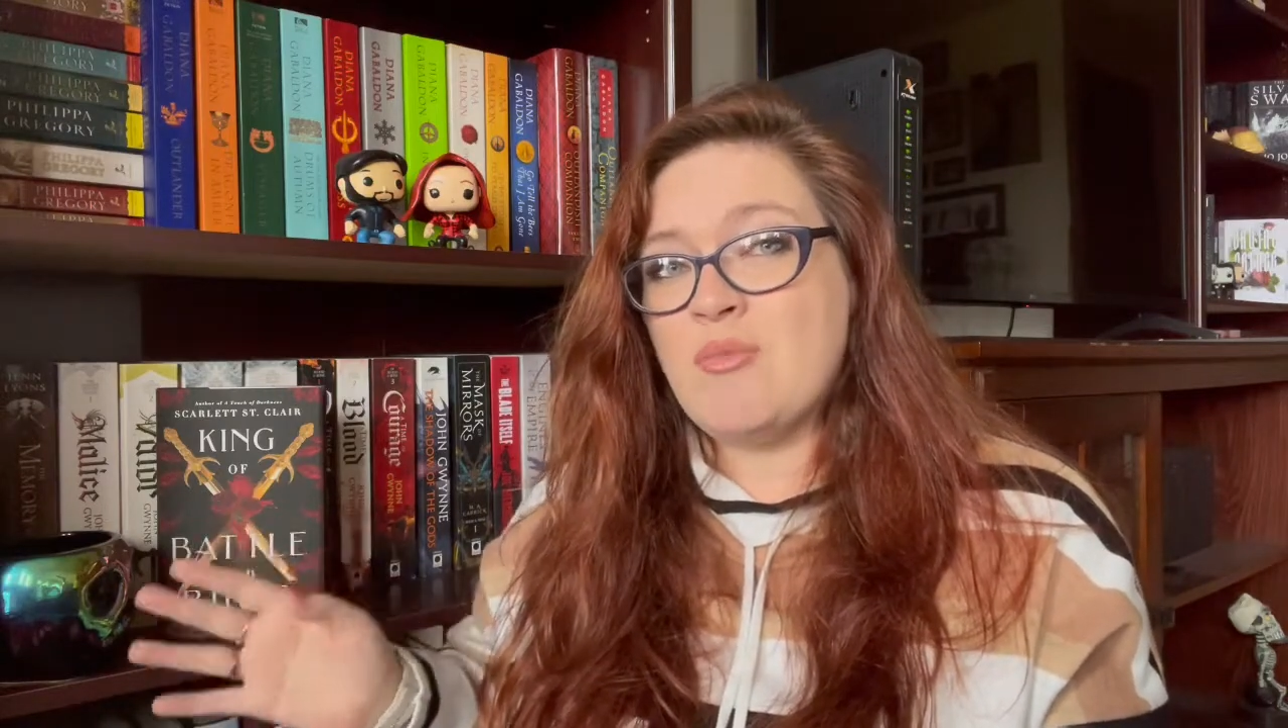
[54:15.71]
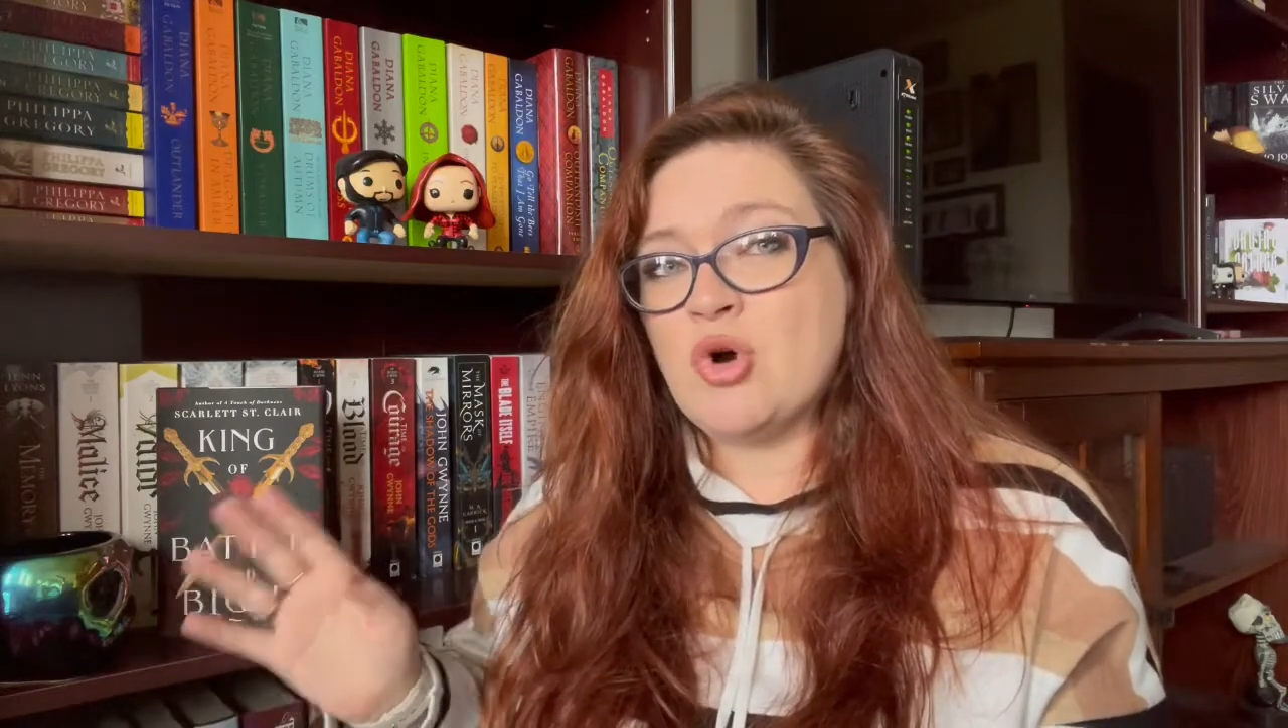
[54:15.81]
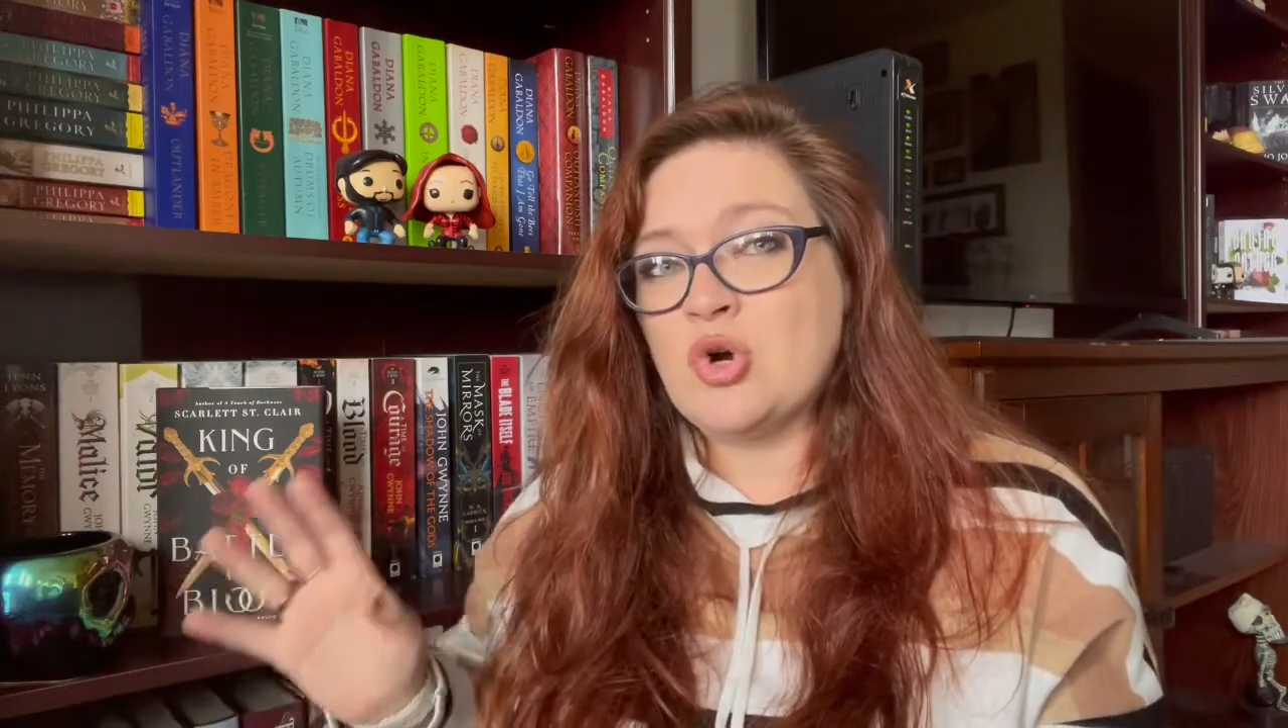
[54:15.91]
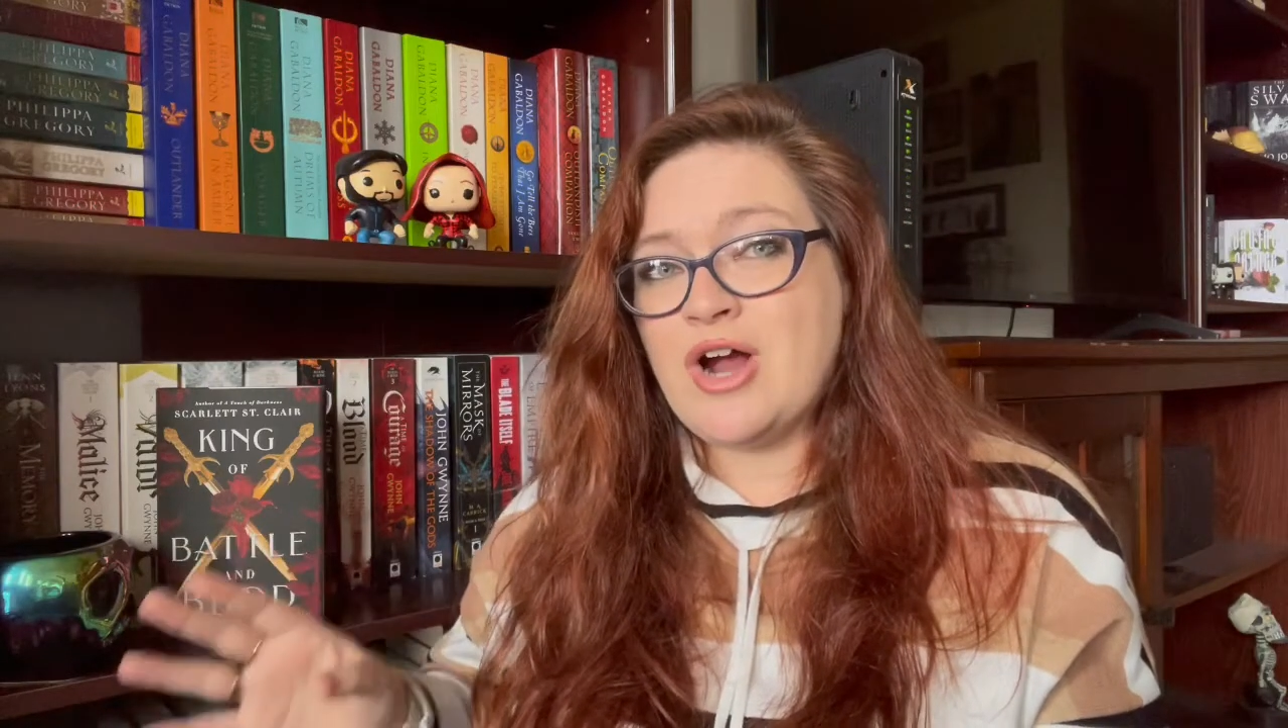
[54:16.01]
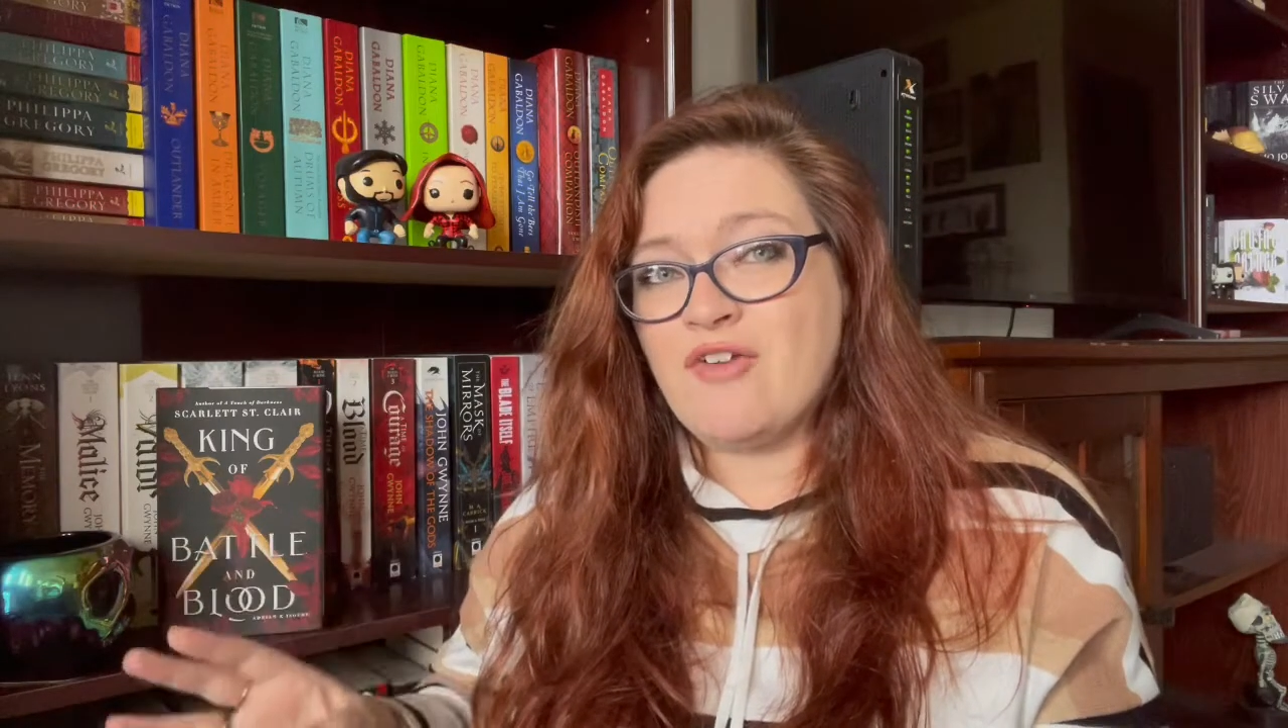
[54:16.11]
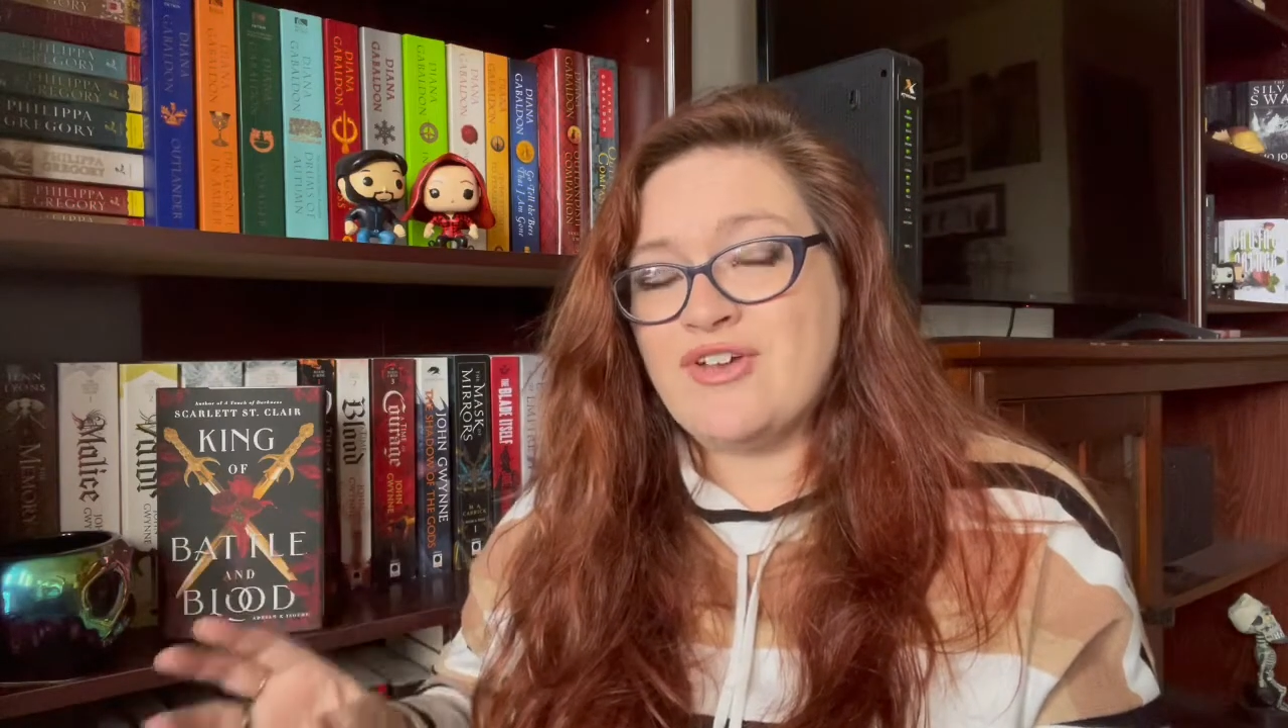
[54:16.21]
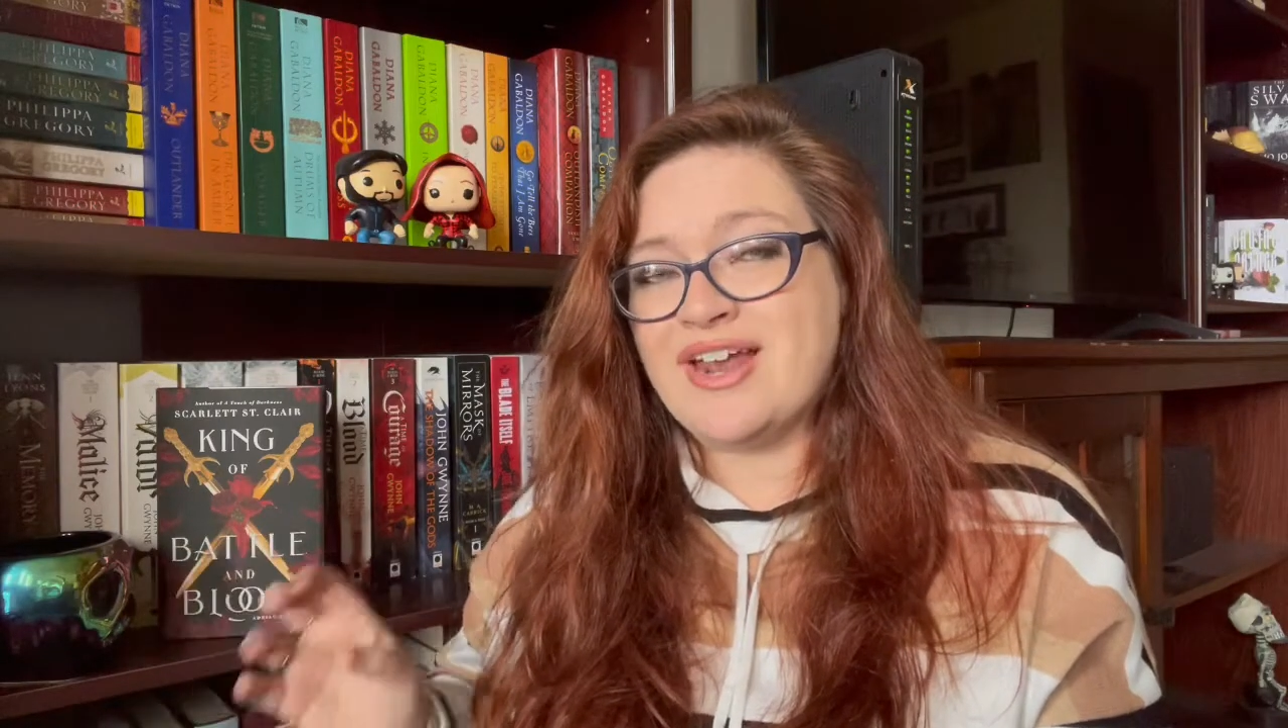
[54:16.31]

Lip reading: more graphic